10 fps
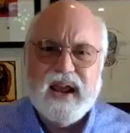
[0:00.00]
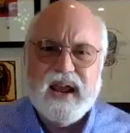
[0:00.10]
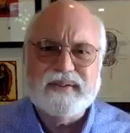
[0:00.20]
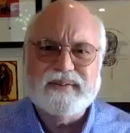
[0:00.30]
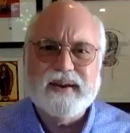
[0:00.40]
And
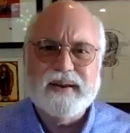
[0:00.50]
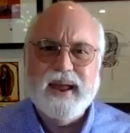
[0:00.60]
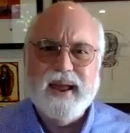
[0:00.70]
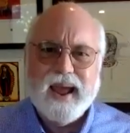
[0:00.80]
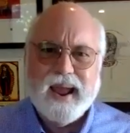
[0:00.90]
I said,
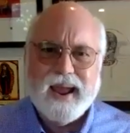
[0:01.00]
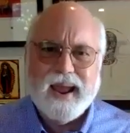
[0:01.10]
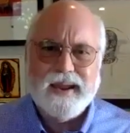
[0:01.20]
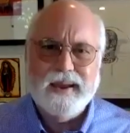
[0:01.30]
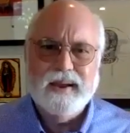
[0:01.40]

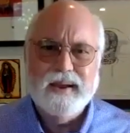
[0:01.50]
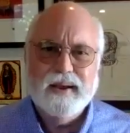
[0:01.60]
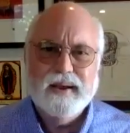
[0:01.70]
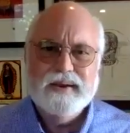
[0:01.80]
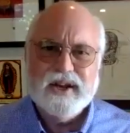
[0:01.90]
hey,
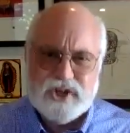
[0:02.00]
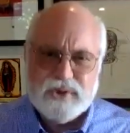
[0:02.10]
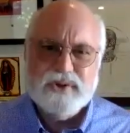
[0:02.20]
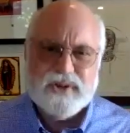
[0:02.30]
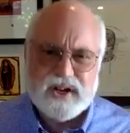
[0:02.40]
did
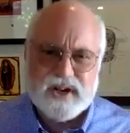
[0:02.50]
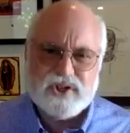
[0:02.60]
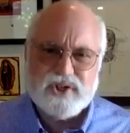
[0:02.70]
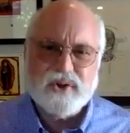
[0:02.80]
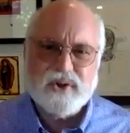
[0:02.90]
you ditch
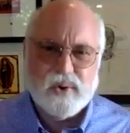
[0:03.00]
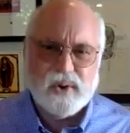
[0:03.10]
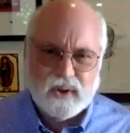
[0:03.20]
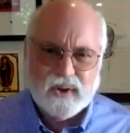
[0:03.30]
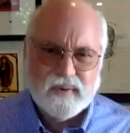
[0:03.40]

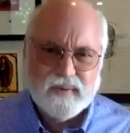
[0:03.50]
school?